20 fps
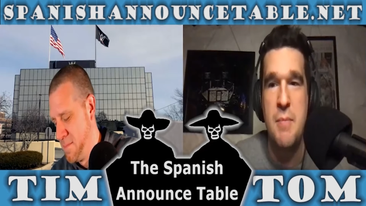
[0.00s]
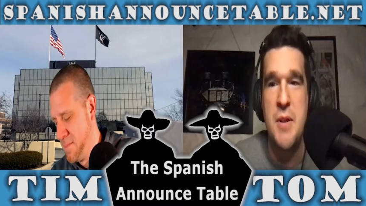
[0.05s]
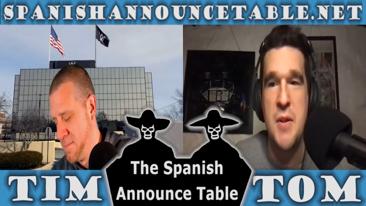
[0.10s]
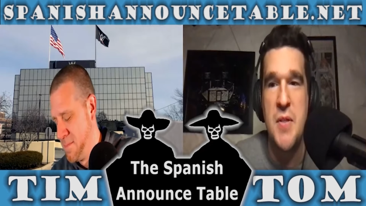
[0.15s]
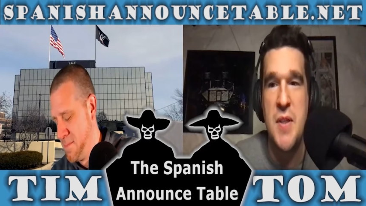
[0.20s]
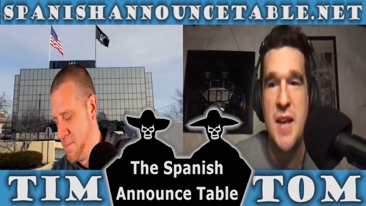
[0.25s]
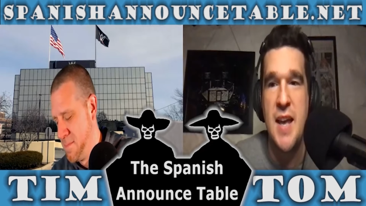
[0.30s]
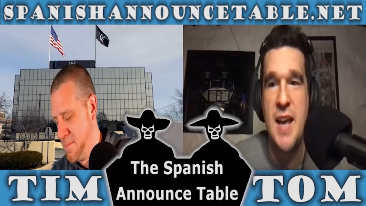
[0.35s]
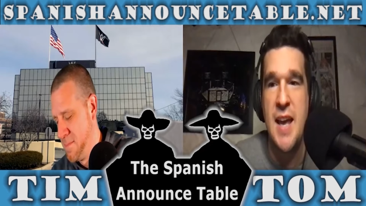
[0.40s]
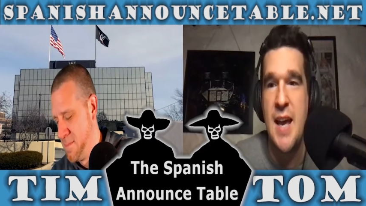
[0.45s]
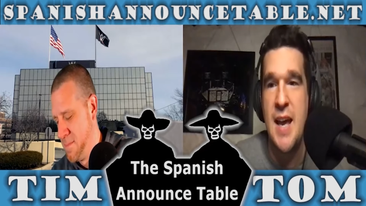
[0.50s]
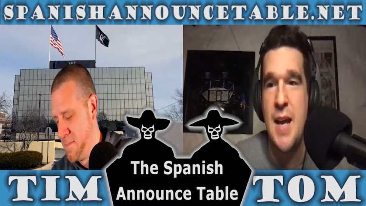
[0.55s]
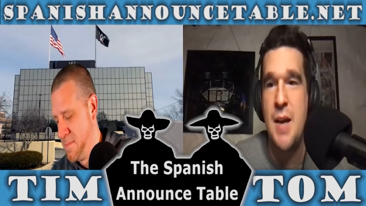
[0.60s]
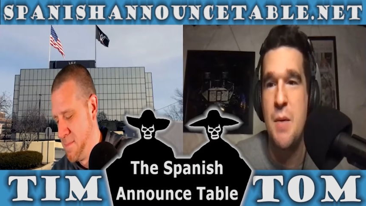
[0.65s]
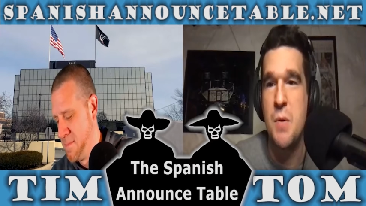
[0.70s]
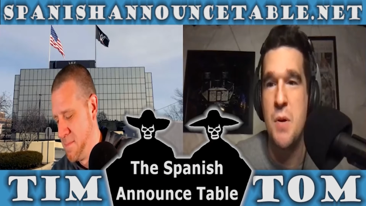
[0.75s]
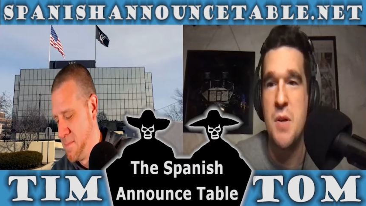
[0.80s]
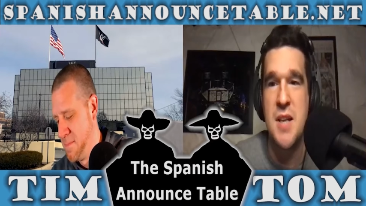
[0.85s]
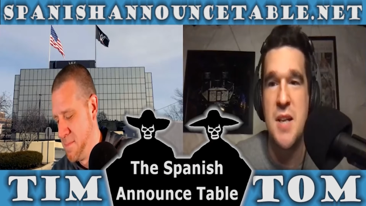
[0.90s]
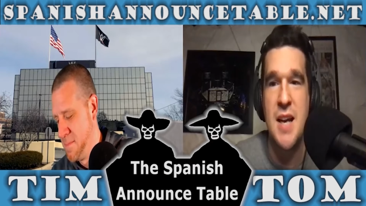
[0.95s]
Speaker 1: that they had
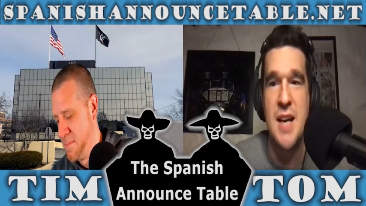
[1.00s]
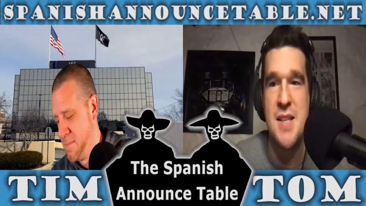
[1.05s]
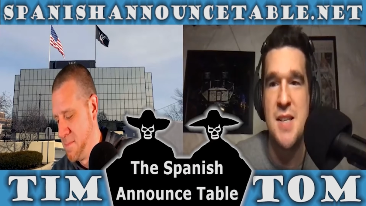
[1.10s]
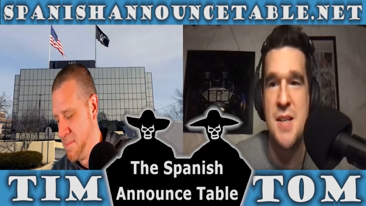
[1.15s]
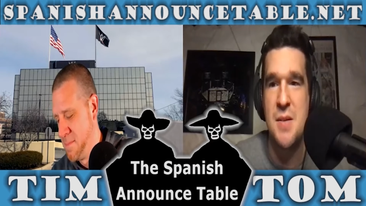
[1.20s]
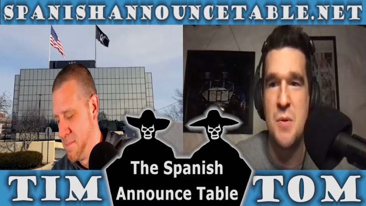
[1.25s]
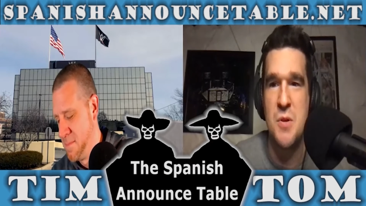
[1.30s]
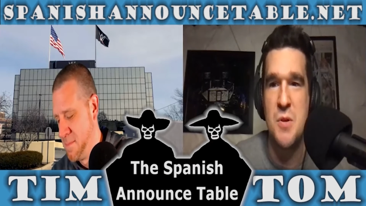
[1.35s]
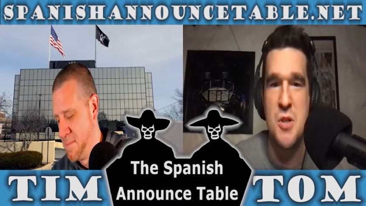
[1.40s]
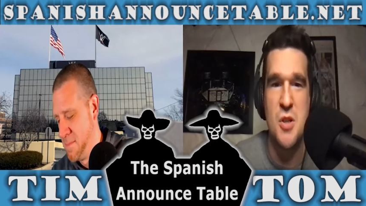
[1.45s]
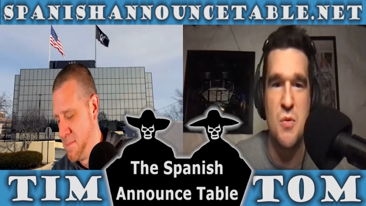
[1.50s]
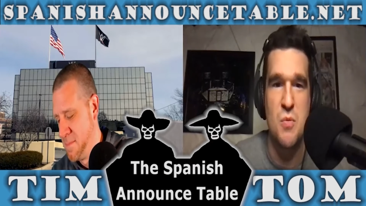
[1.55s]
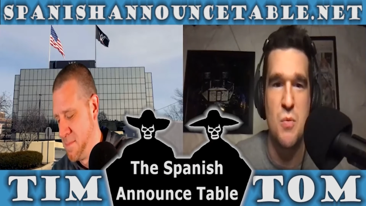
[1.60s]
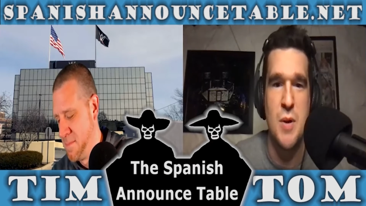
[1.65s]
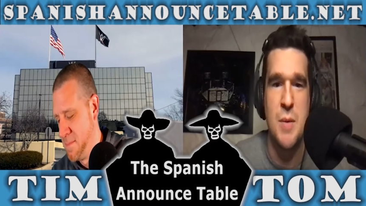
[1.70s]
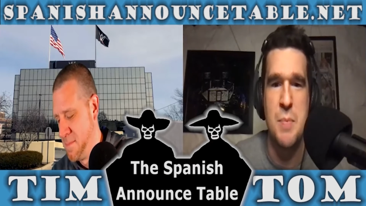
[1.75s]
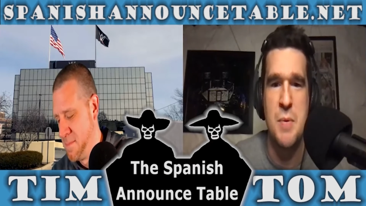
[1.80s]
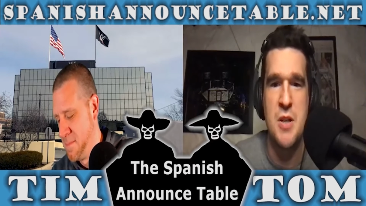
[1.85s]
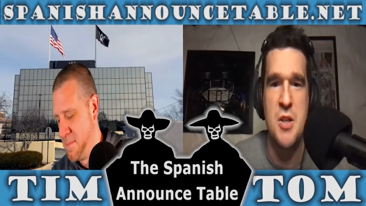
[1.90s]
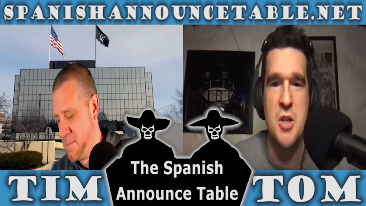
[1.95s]
where Tyson was just
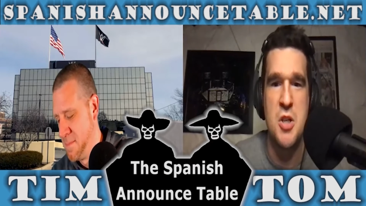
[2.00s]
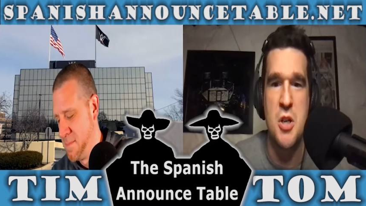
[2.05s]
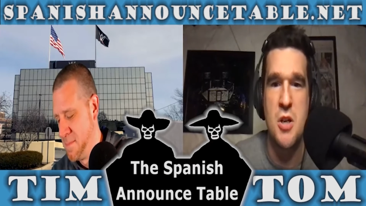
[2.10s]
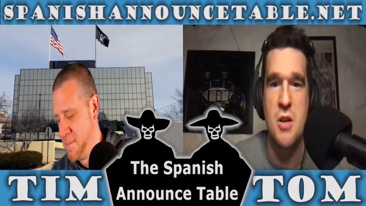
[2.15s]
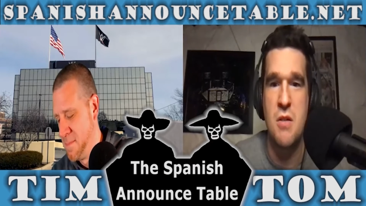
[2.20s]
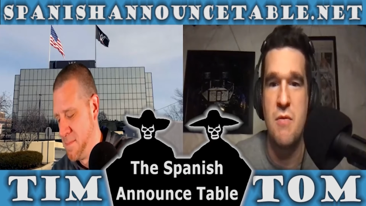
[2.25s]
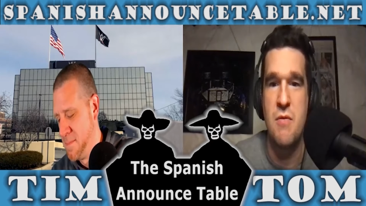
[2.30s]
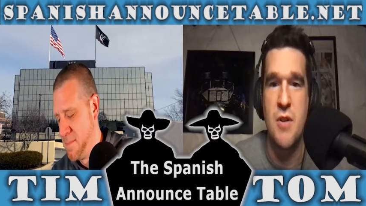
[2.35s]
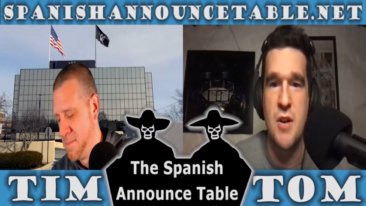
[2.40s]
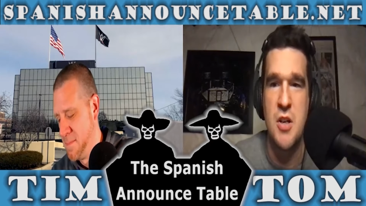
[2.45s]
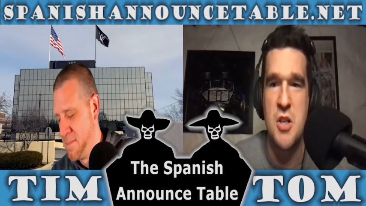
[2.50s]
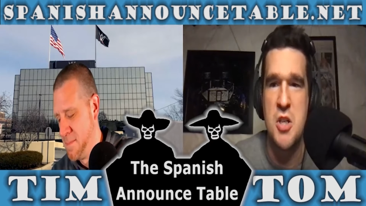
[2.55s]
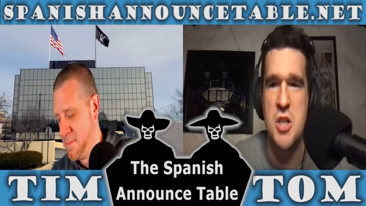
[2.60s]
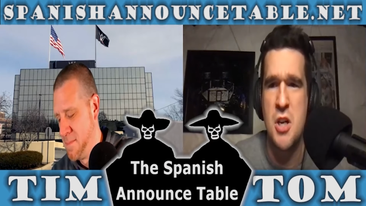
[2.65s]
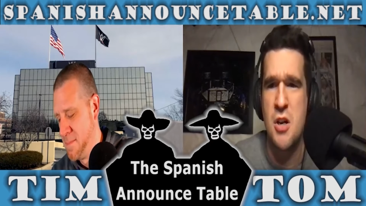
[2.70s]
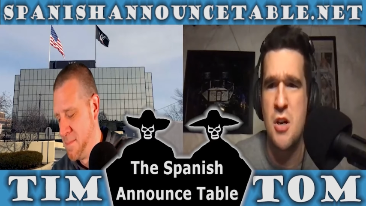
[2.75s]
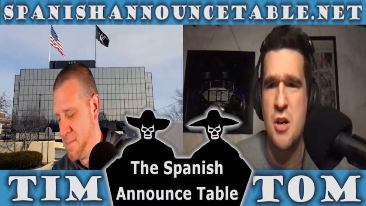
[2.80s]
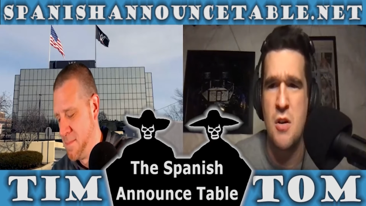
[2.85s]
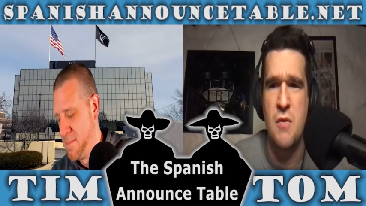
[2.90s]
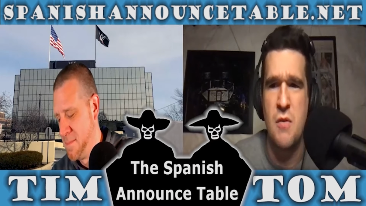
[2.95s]
ripping his shirt in front of
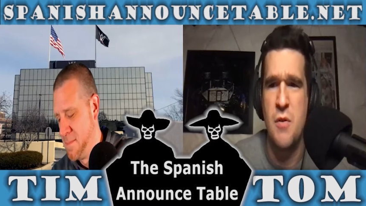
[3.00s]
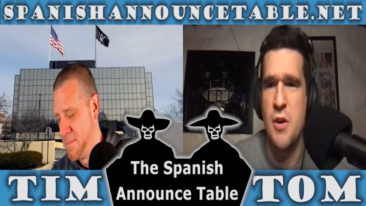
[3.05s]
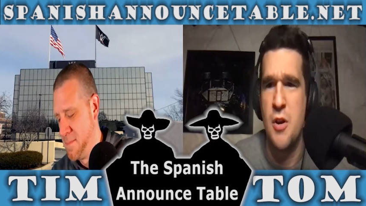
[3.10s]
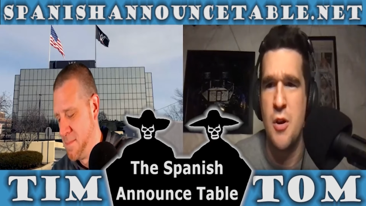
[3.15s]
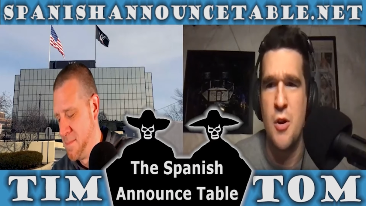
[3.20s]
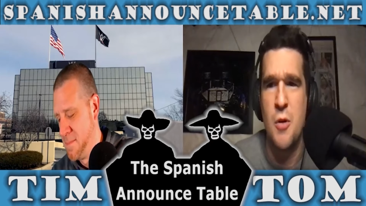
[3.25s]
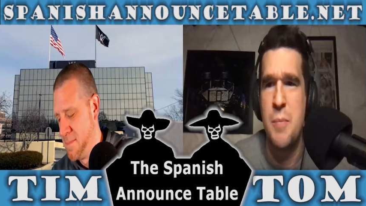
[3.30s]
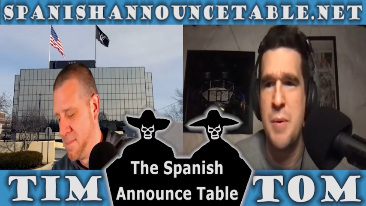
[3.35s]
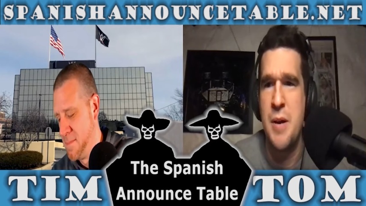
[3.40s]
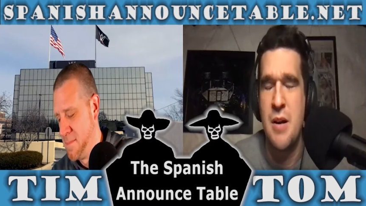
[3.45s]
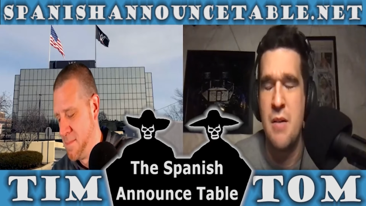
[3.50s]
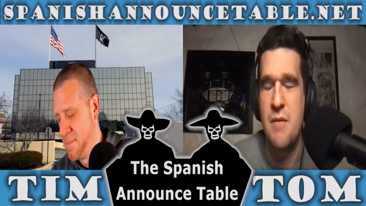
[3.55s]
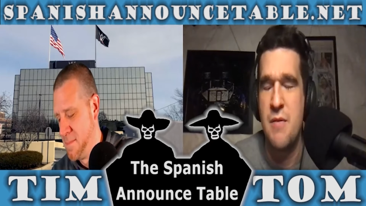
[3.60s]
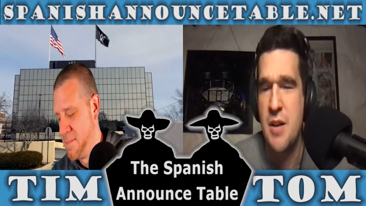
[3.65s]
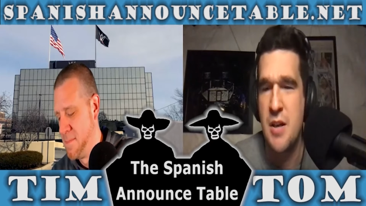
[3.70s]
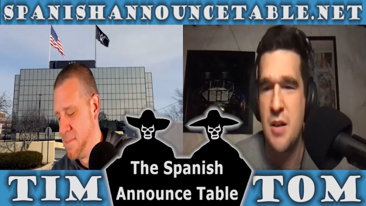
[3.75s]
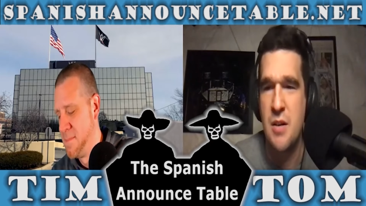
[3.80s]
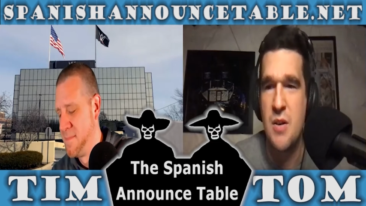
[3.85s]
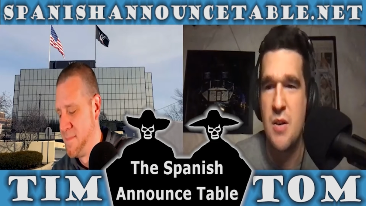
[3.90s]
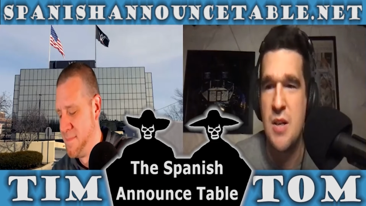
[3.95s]
Jericho for no apparent
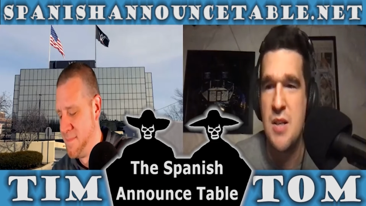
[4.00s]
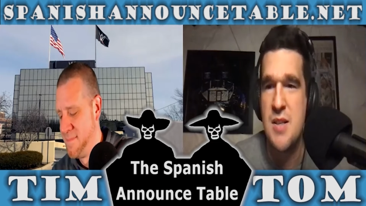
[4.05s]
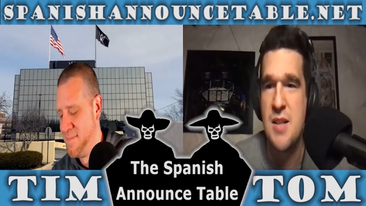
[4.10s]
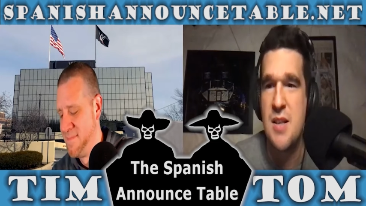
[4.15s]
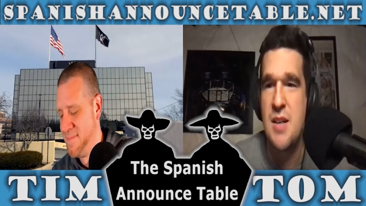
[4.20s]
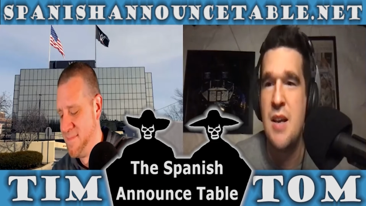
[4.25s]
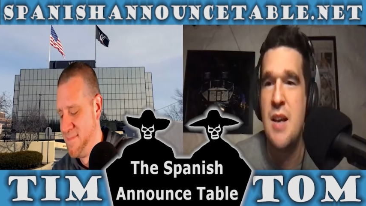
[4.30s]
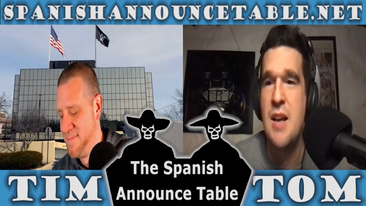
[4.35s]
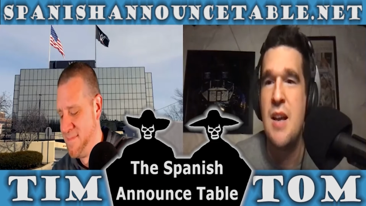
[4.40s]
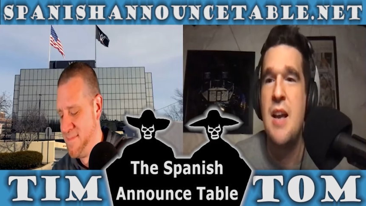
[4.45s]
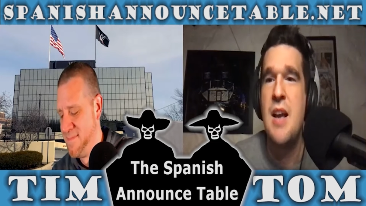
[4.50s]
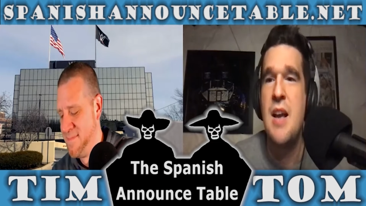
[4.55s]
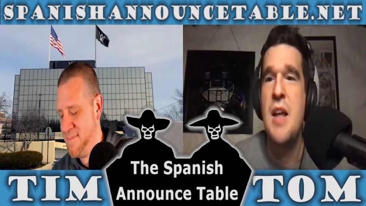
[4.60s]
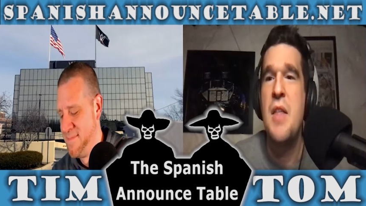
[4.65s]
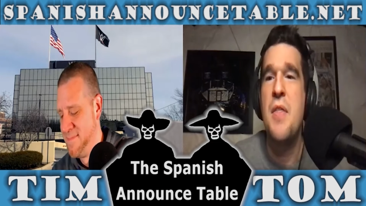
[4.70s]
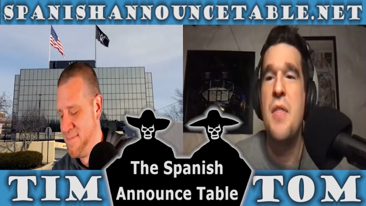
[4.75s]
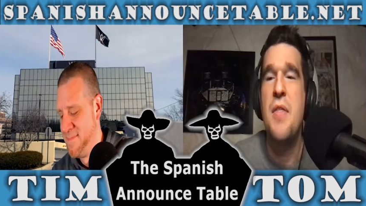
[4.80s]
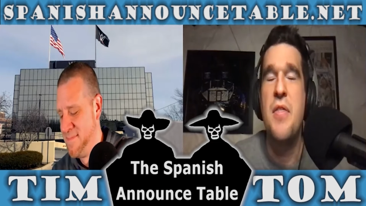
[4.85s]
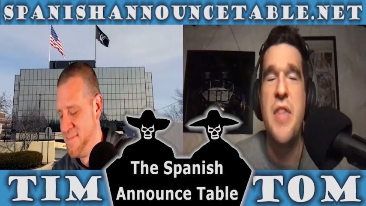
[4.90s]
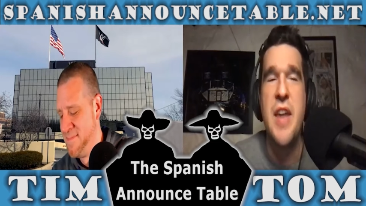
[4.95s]
fucking reason,
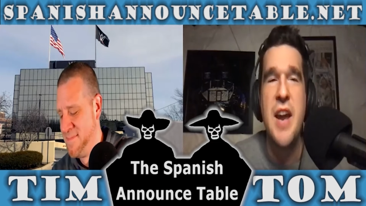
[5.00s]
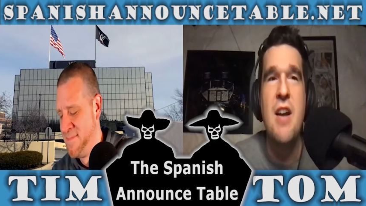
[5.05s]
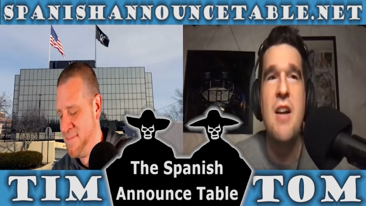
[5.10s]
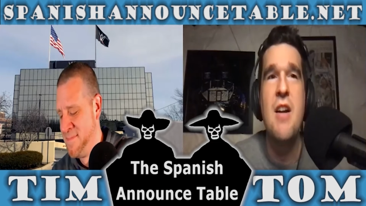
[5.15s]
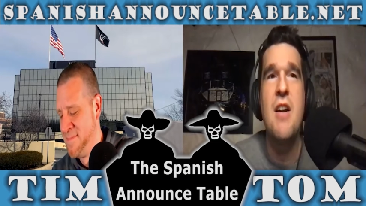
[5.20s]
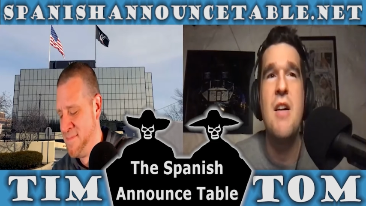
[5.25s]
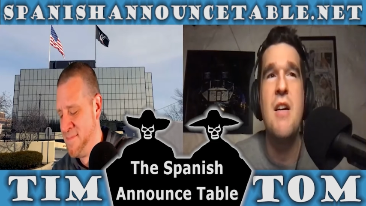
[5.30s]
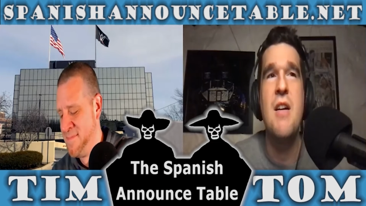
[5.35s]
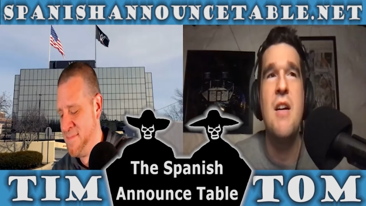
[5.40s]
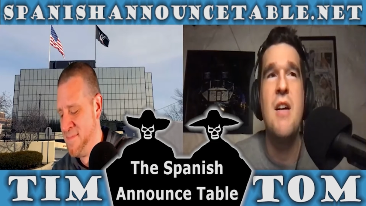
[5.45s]
their,